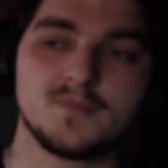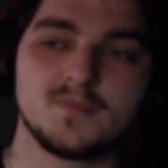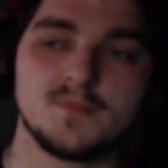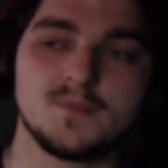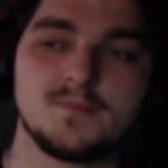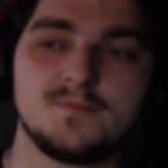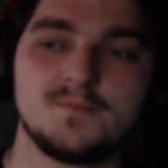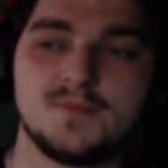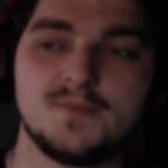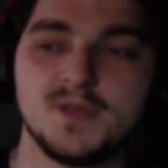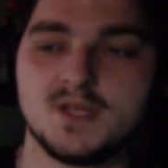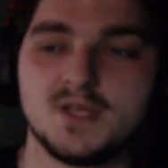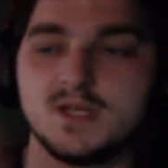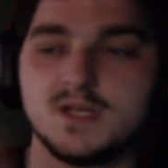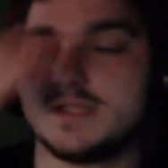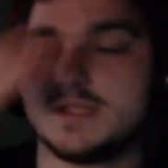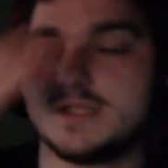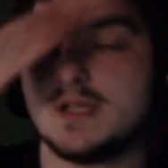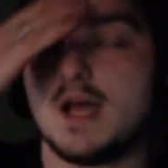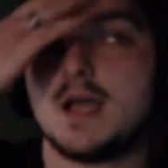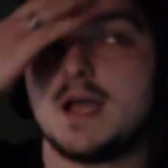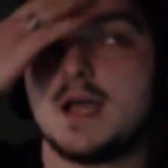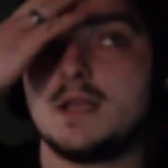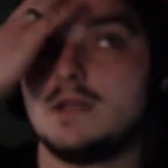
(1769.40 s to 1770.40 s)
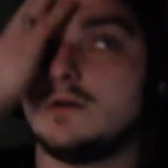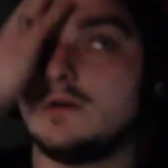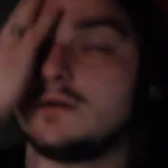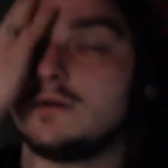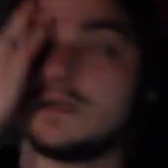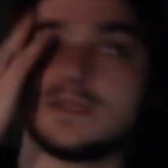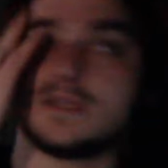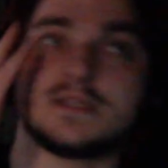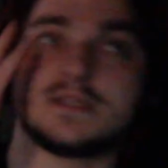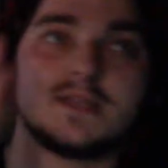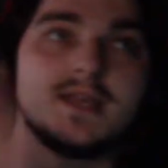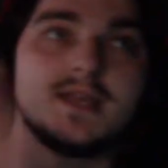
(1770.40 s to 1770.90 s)
Because I
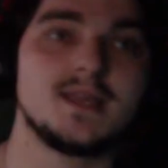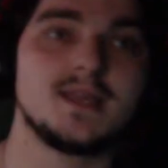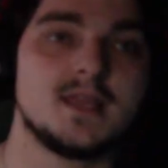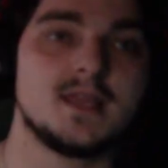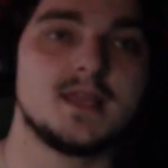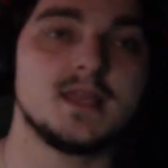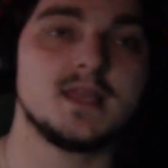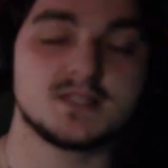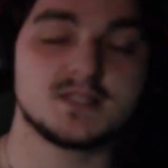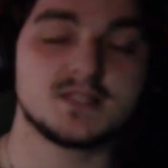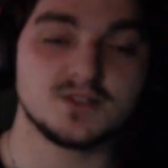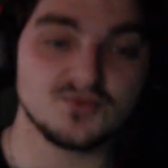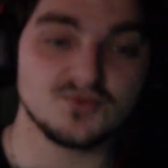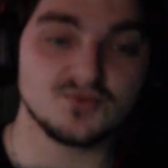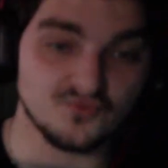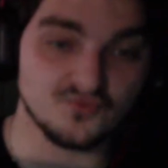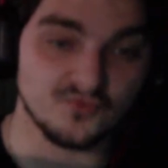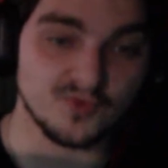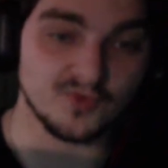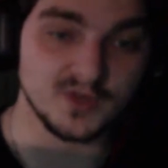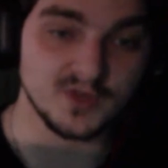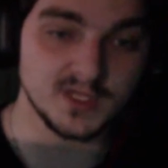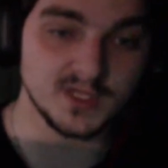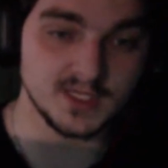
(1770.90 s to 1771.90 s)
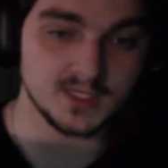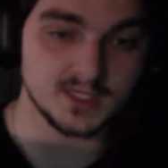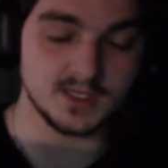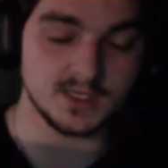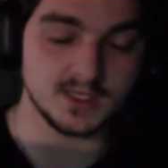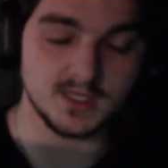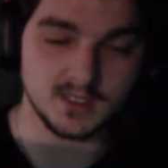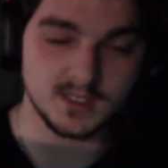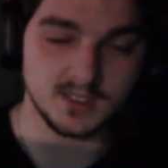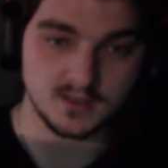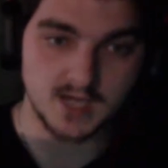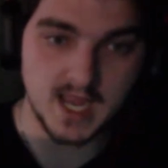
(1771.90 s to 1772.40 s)
notice it gets really good
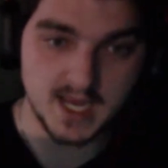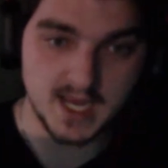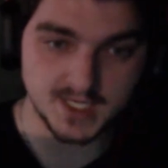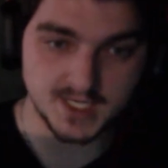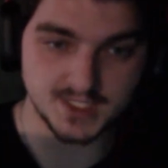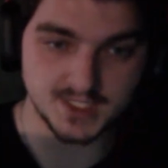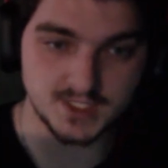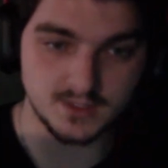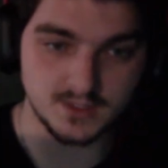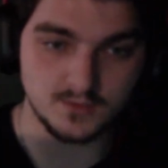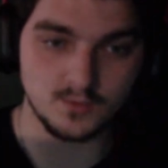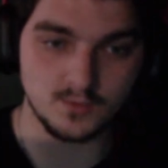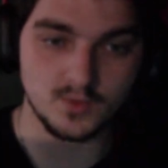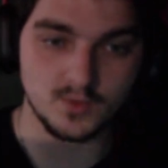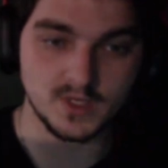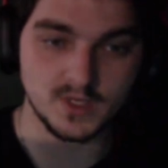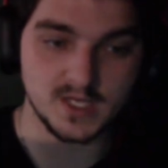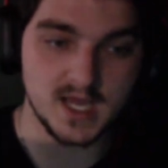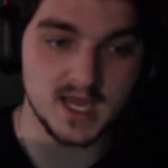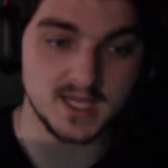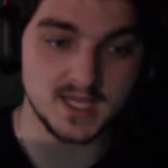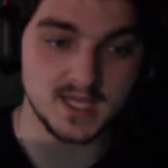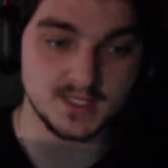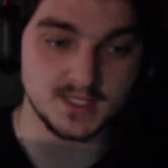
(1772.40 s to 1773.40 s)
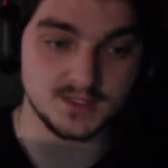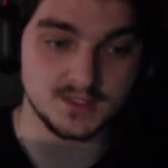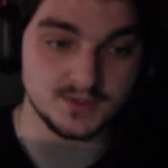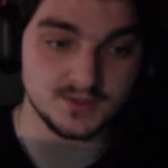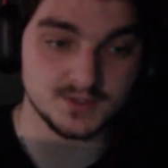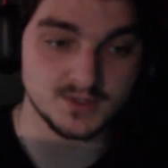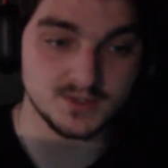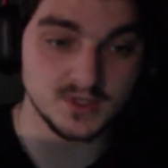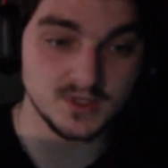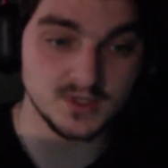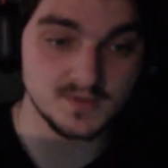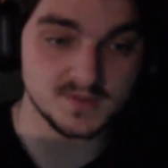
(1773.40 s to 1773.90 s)
interaction when I do
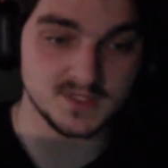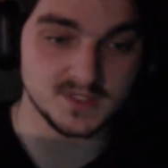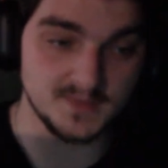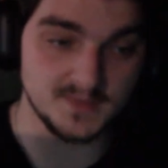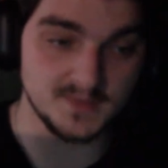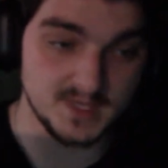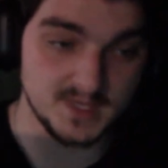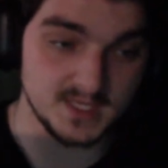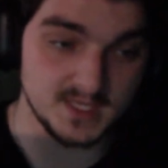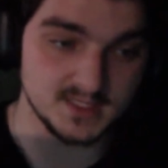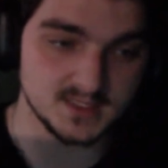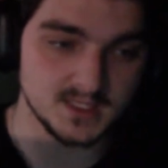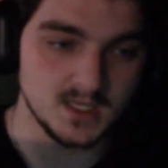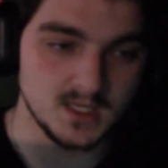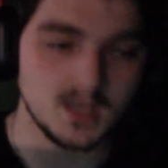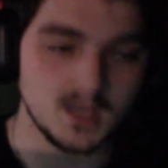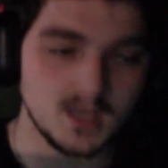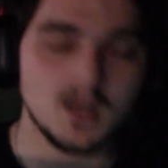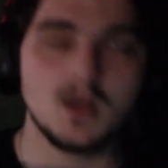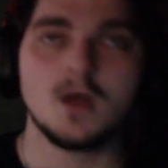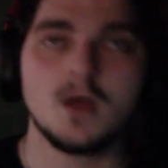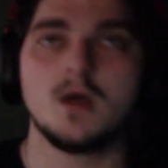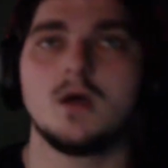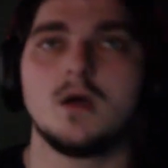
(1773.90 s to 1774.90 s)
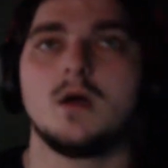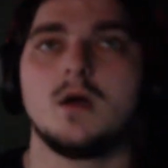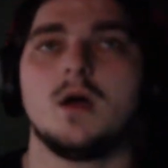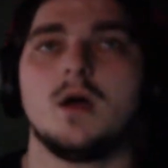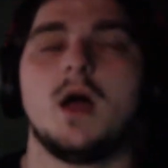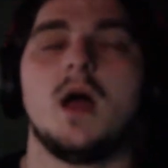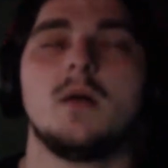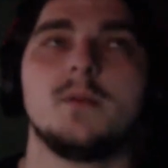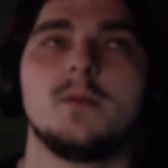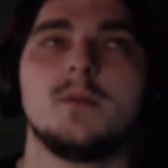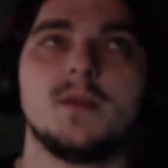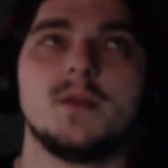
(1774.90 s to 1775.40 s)
stream some days.
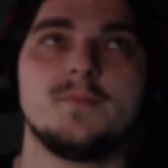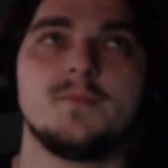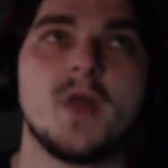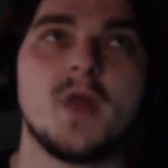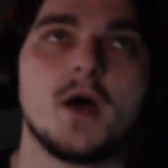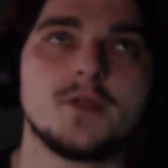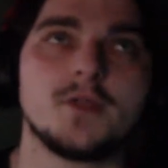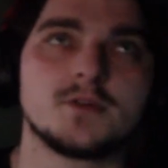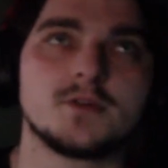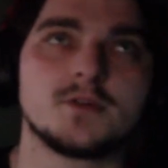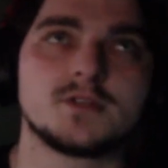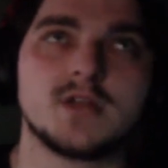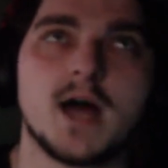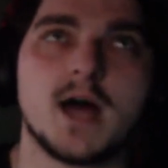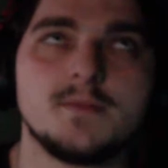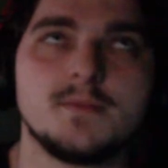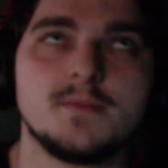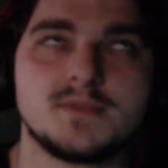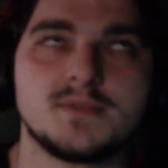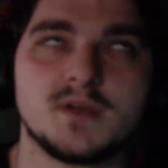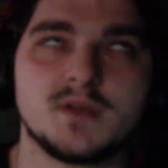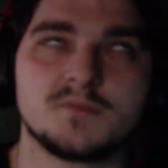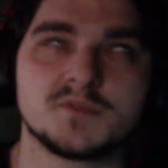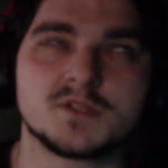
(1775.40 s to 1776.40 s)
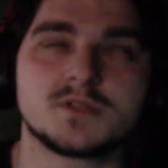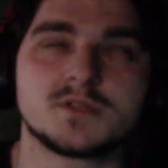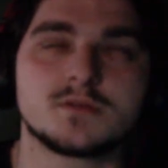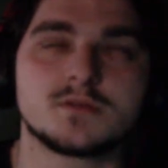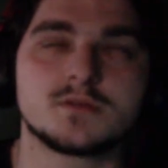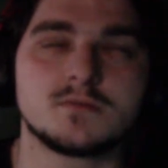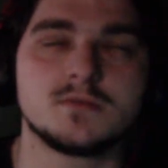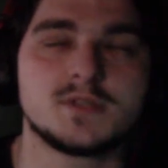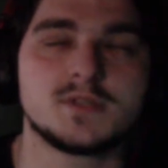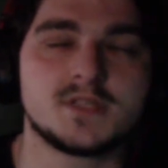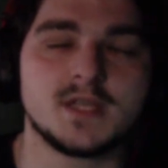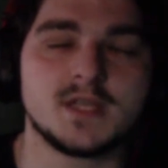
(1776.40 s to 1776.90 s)
I mean, other times I'm just
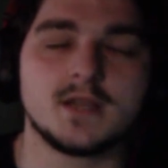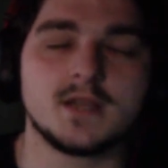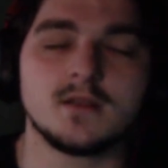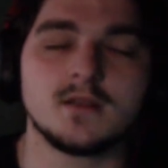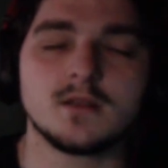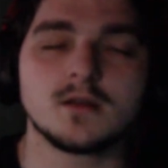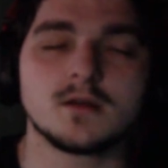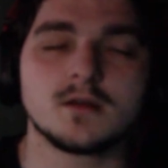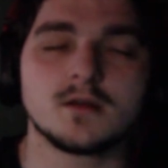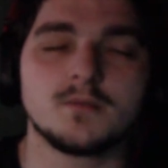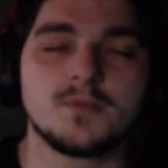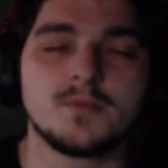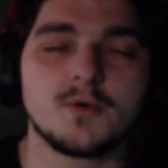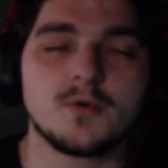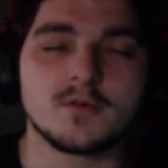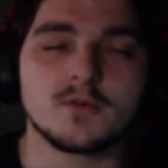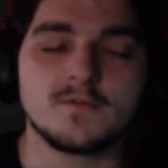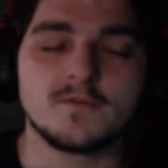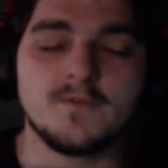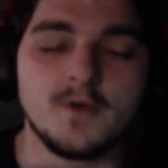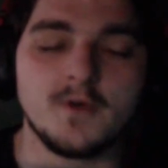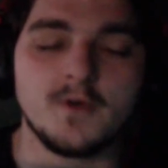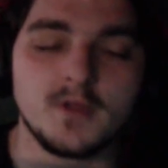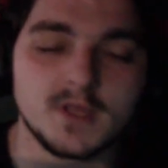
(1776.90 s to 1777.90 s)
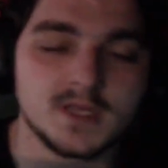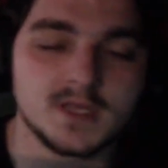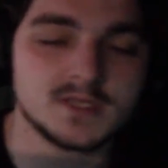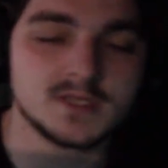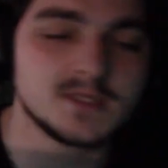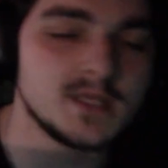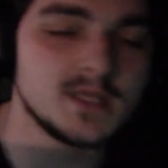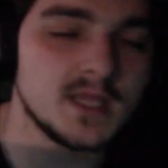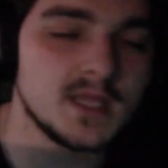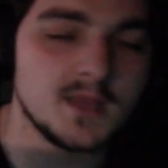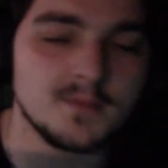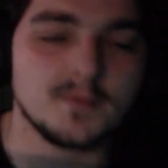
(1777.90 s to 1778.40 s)
sitting there bored, falling
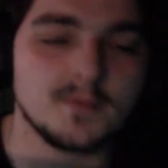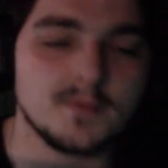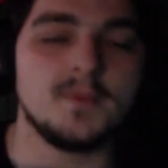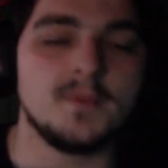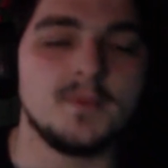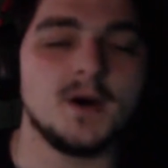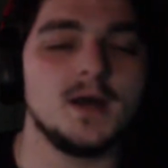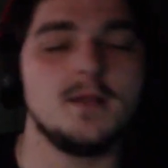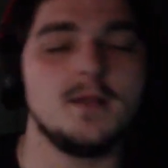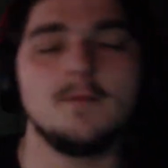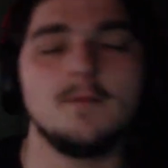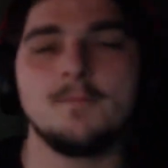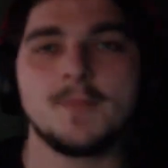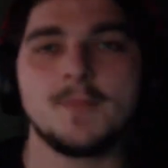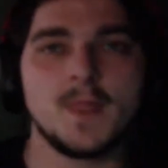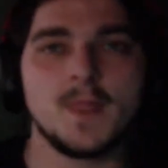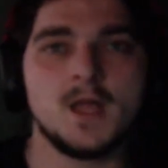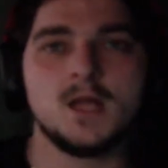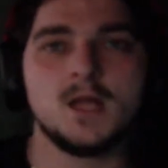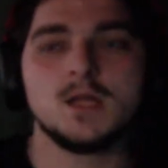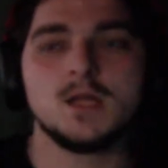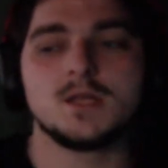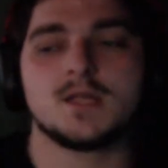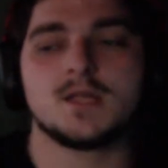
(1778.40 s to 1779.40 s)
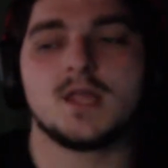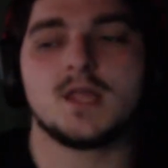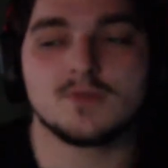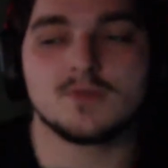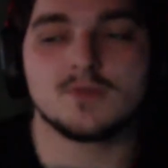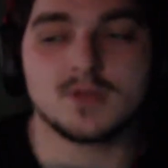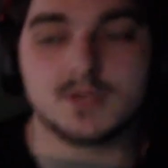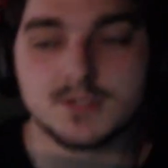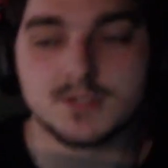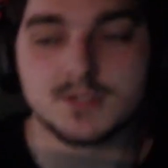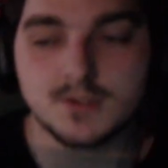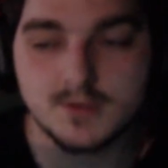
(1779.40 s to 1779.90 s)
asleep, but can't
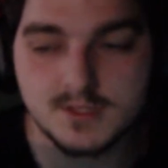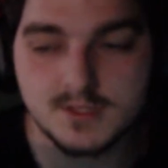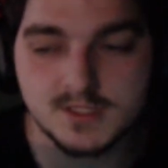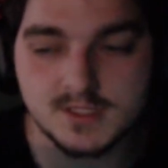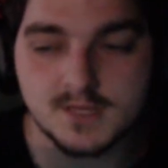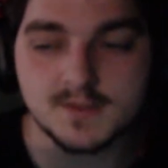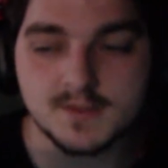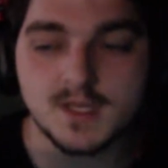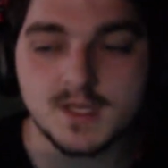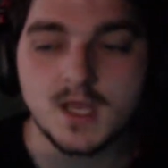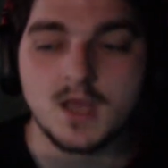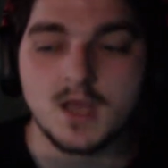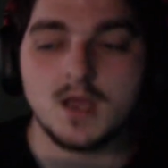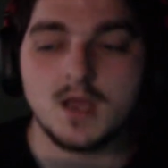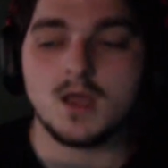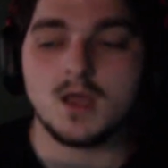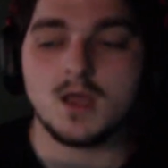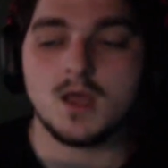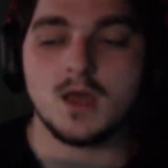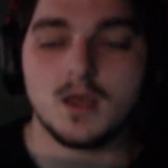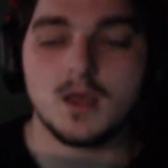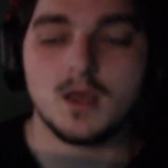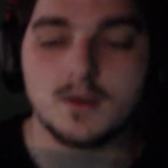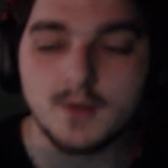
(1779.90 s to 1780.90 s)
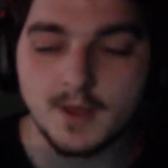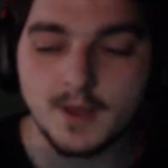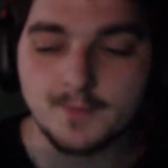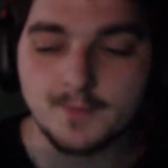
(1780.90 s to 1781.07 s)
really control this stuff. Anyway,